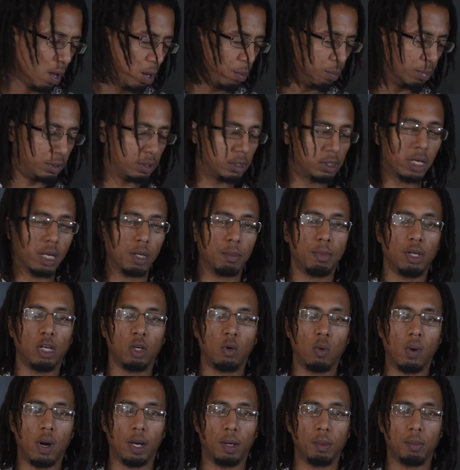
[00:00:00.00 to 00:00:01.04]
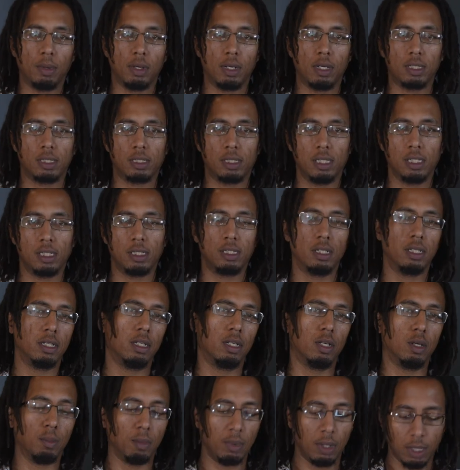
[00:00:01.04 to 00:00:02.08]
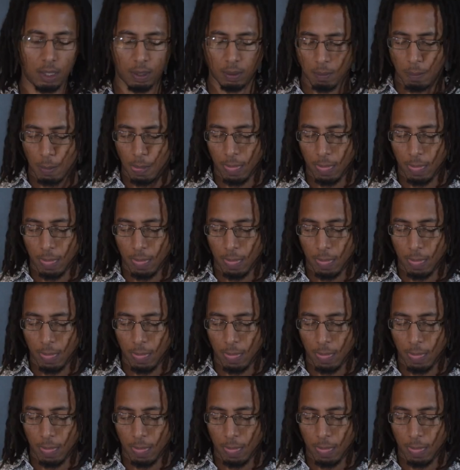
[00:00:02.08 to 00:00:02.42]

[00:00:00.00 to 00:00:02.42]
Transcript: but there's gonna be quite a bit of seasoning in the meat,